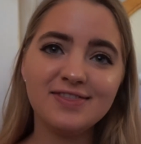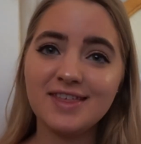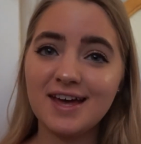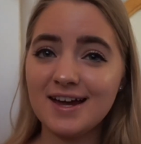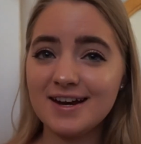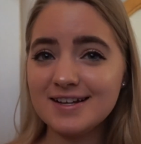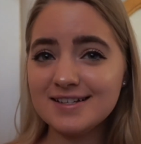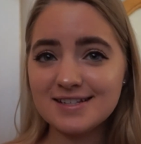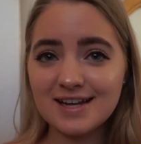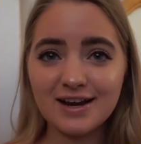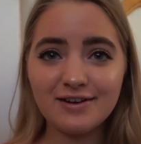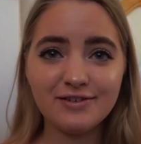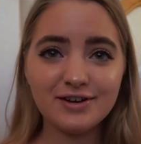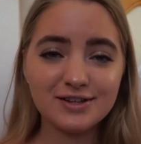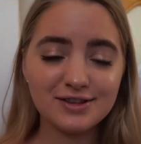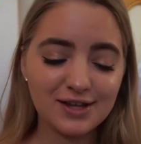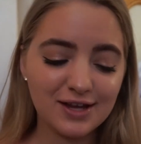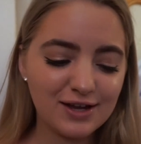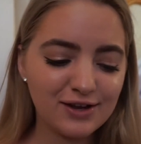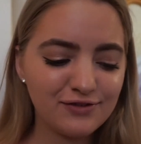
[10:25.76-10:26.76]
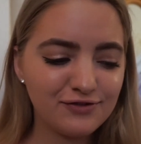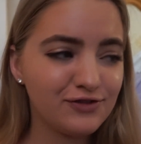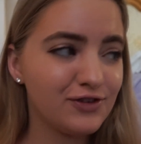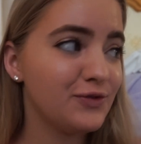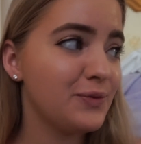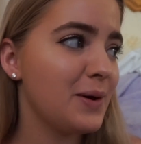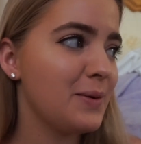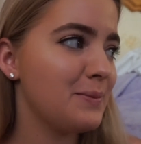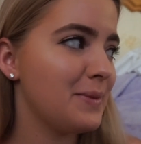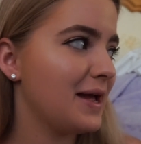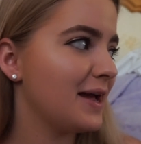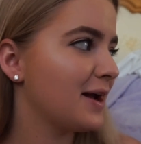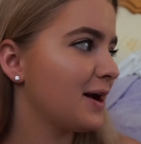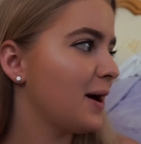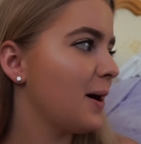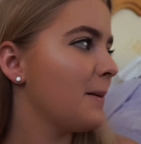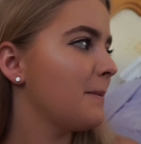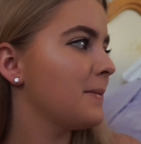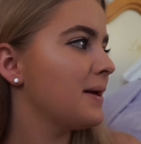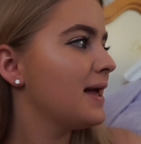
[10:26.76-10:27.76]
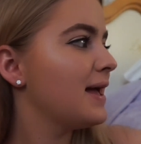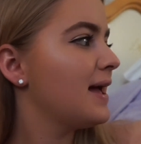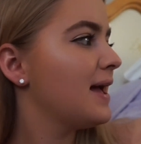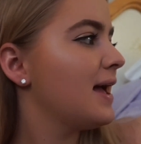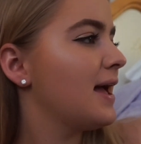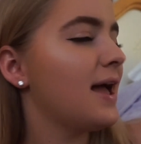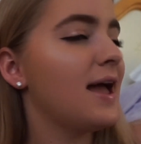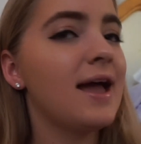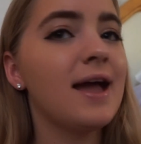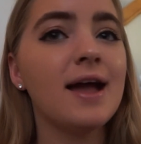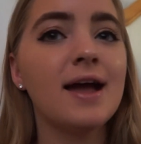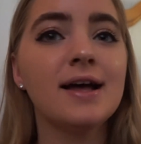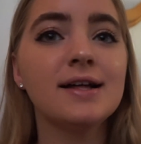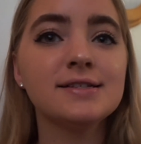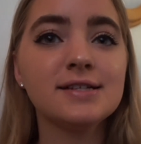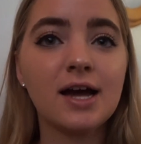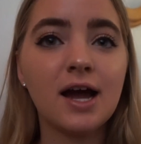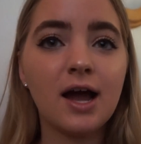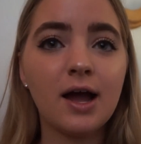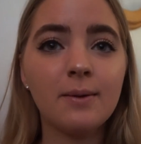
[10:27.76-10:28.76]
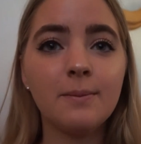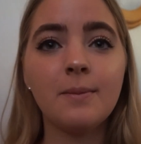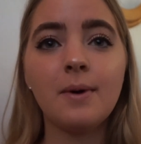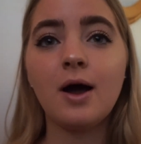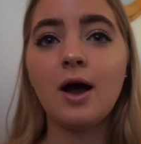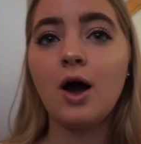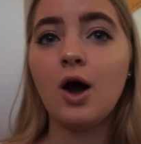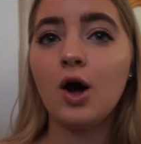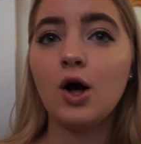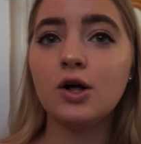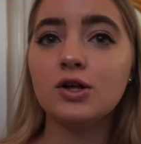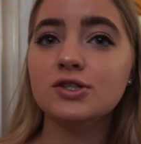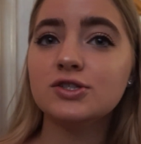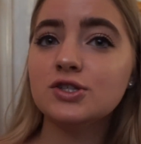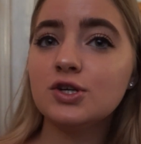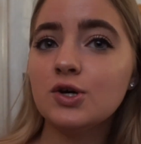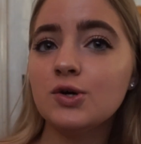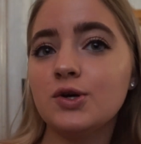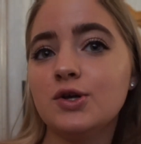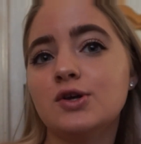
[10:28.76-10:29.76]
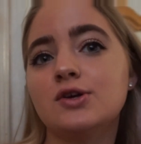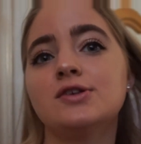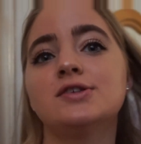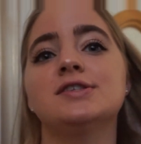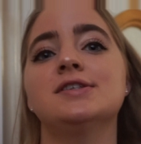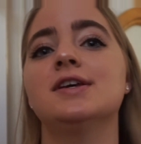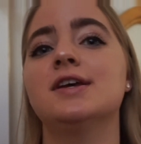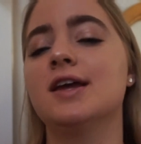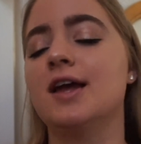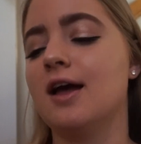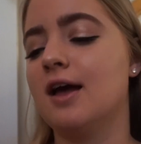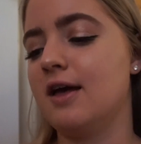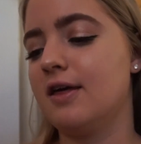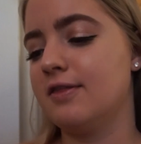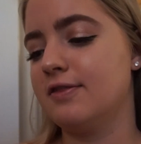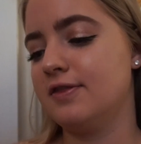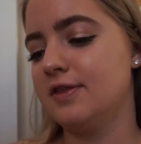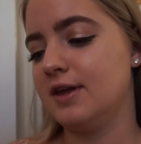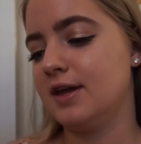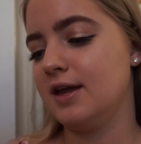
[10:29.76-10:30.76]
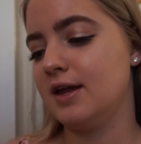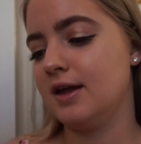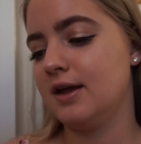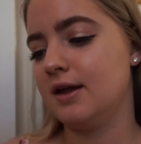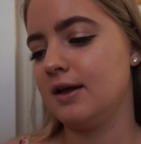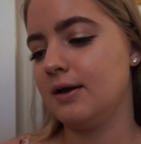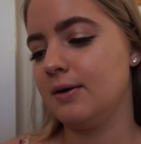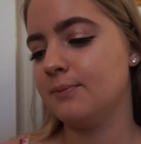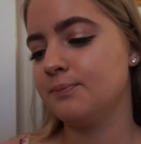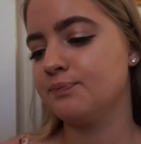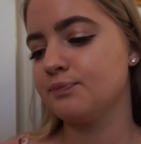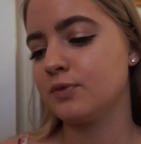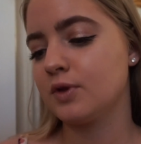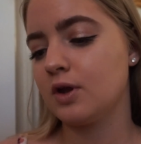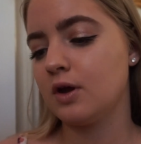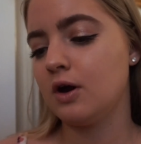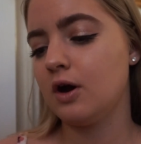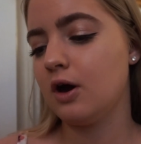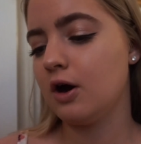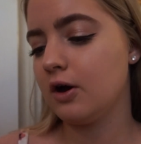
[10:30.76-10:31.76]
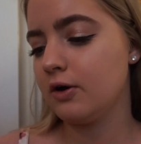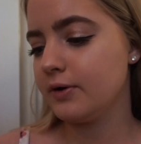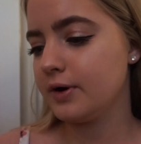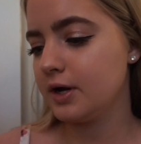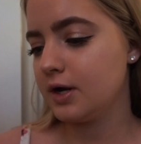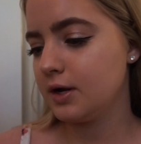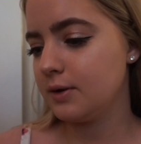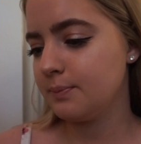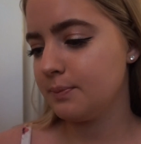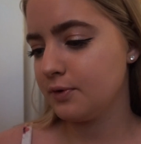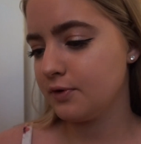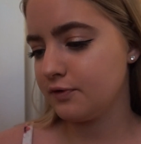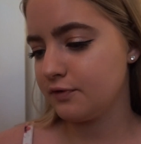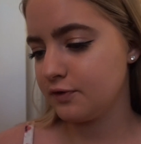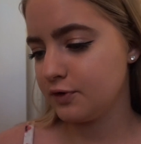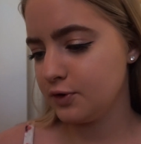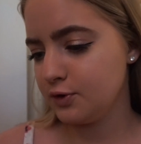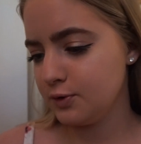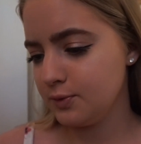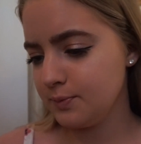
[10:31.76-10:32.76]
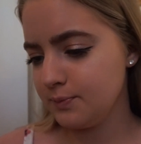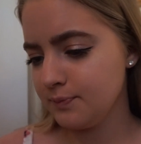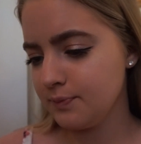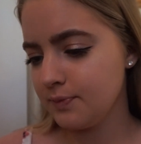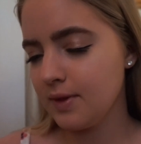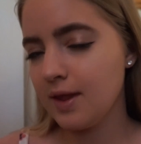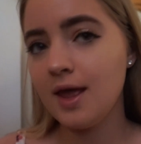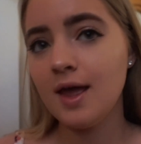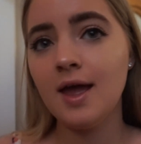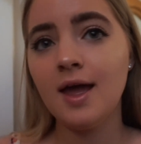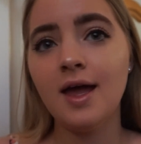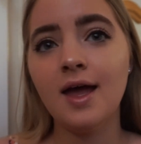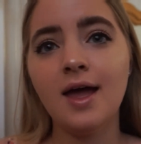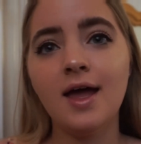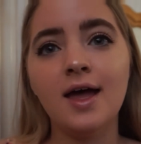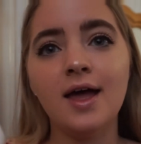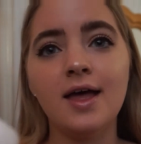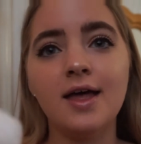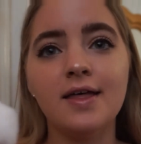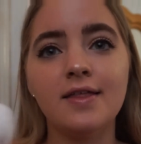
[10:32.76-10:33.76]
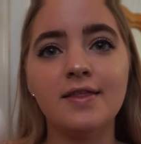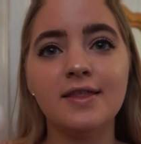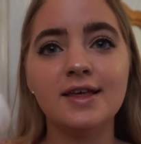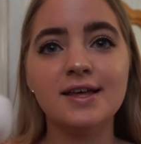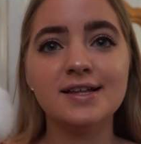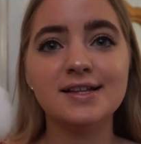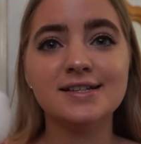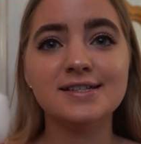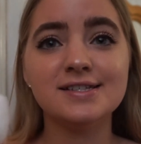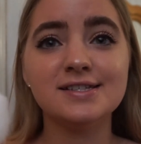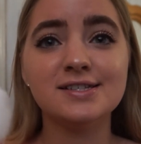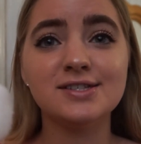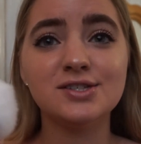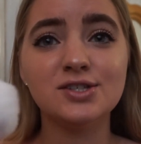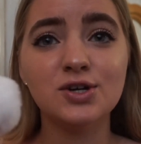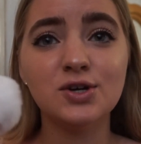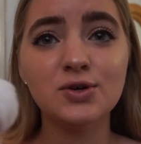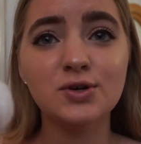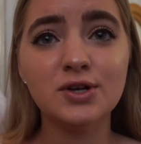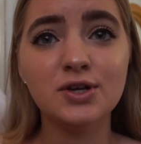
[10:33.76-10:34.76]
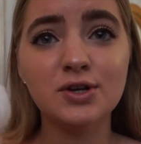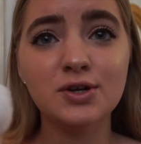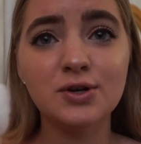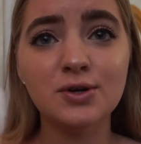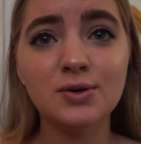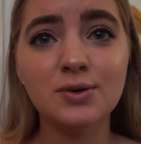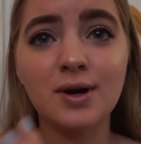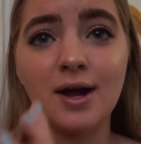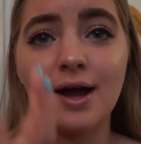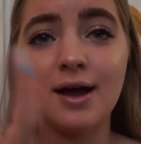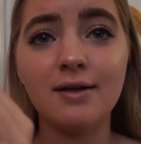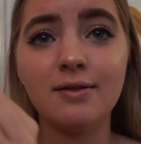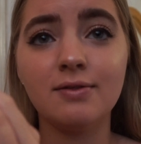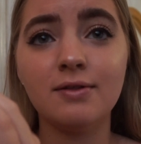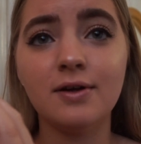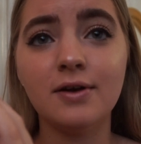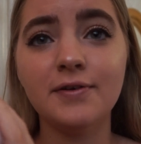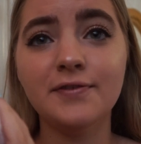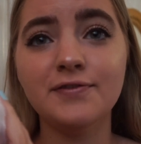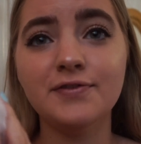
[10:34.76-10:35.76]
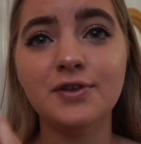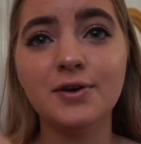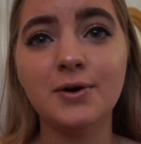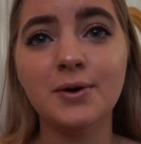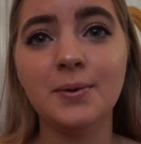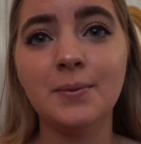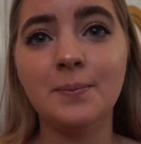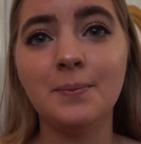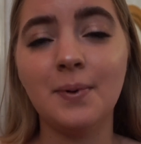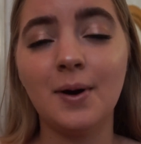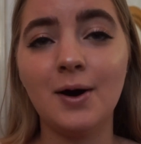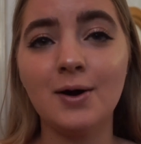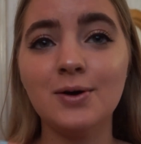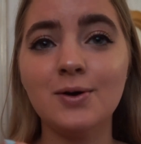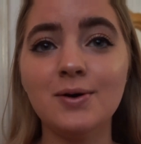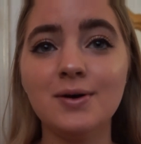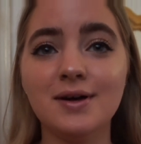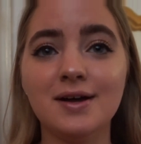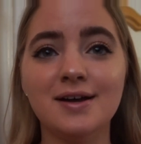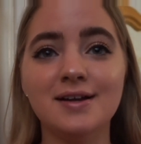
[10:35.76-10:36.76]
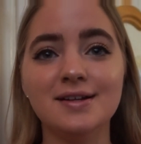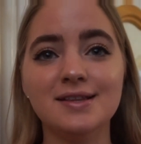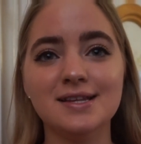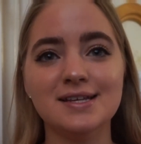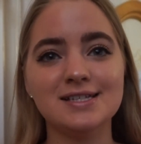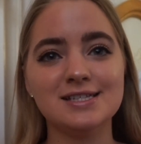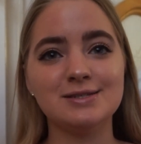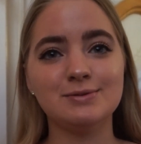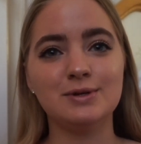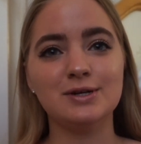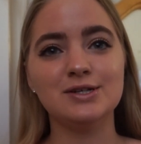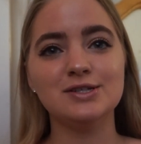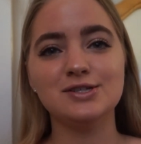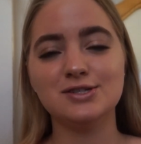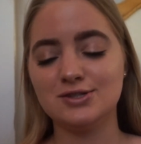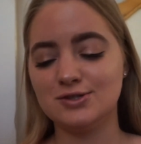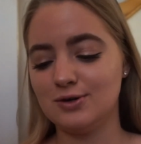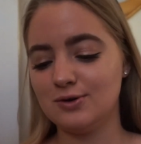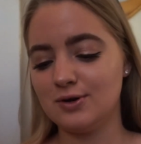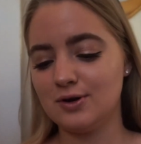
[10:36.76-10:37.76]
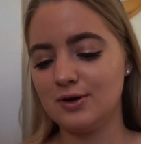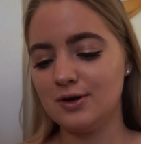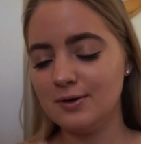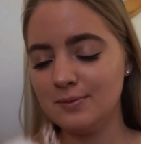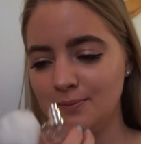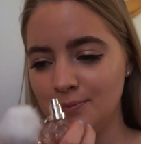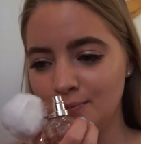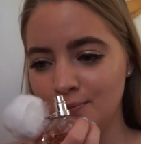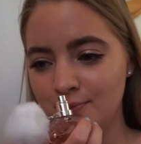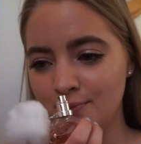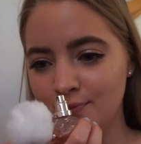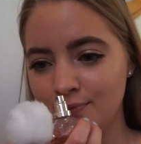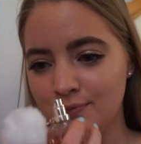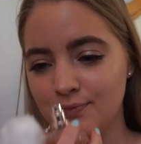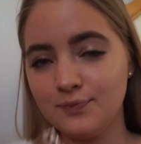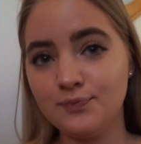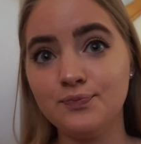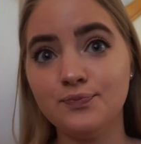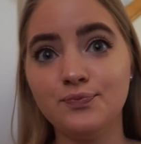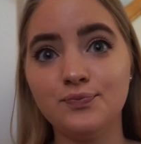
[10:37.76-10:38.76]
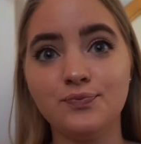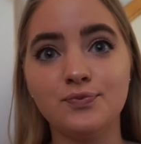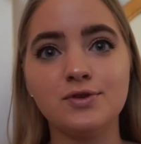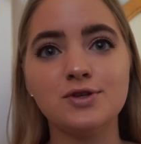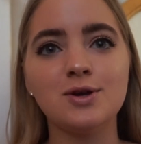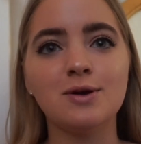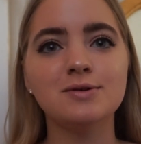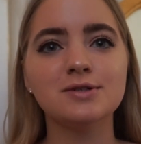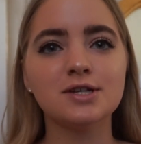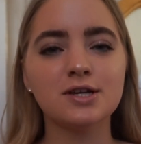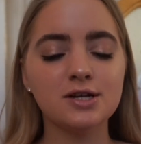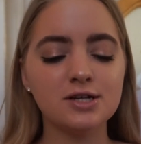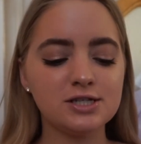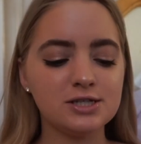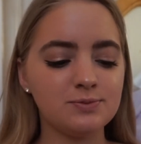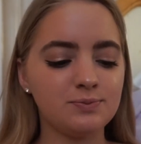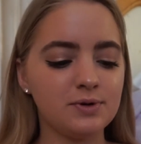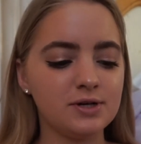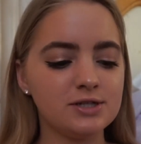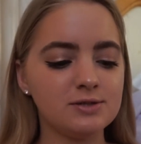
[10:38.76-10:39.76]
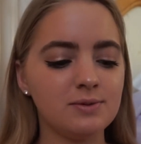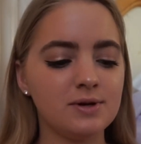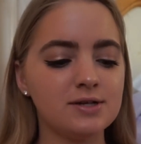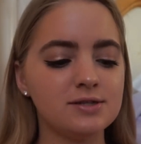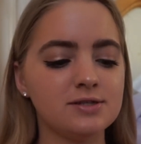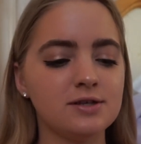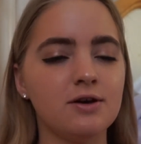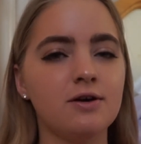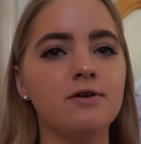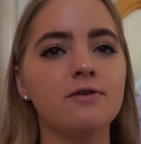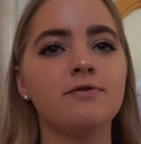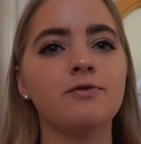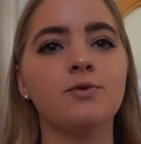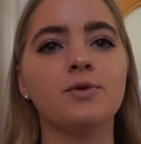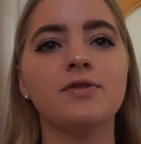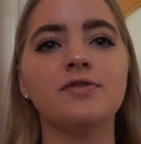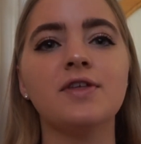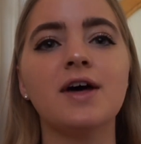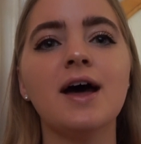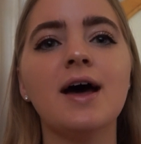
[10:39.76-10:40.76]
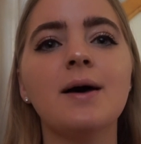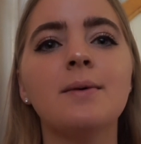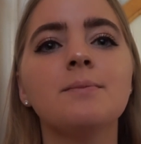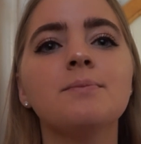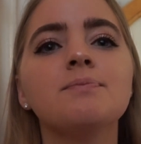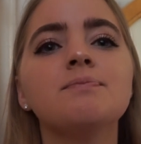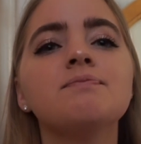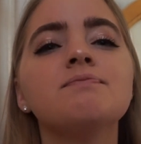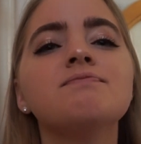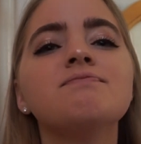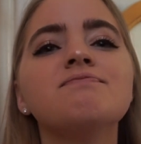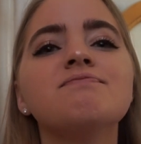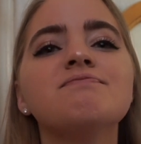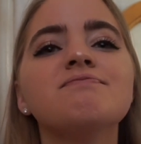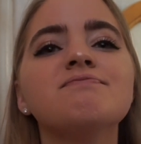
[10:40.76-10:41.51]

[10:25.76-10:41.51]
And that is everything for my makeup. And I'm also using the Ari perfume. It's so cute. I love the bottle and it smells so good. So I'm just going to spritz myself with that.